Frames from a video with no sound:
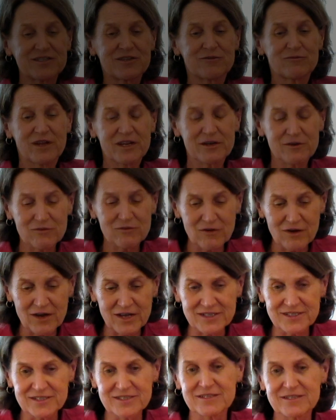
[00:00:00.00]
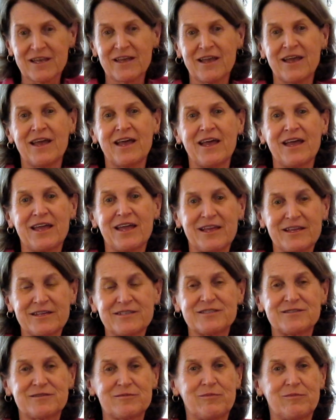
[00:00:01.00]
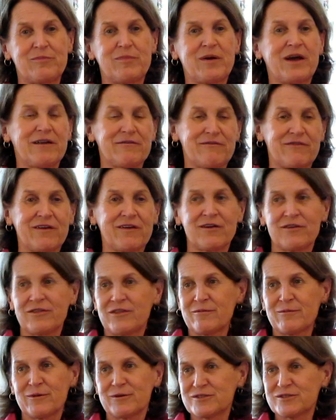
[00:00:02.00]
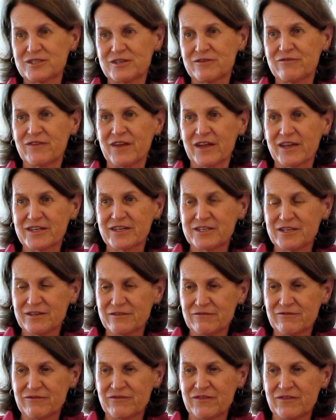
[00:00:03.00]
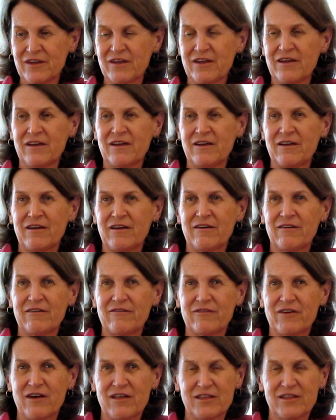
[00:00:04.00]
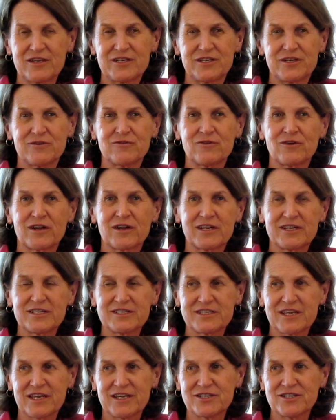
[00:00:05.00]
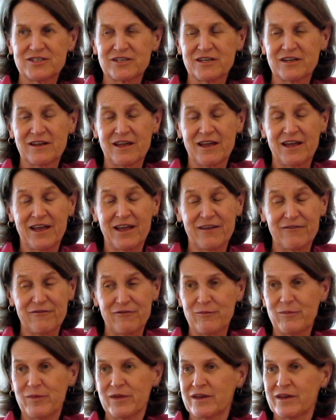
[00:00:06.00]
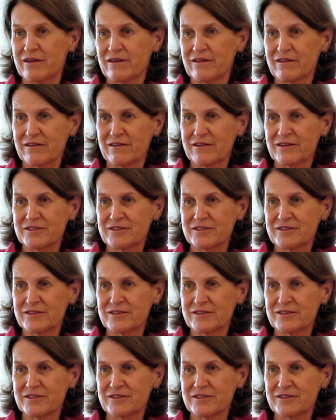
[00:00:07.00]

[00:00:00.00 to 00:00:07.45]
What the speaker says: The Red Cross is by far the most effective volunteer organization I've been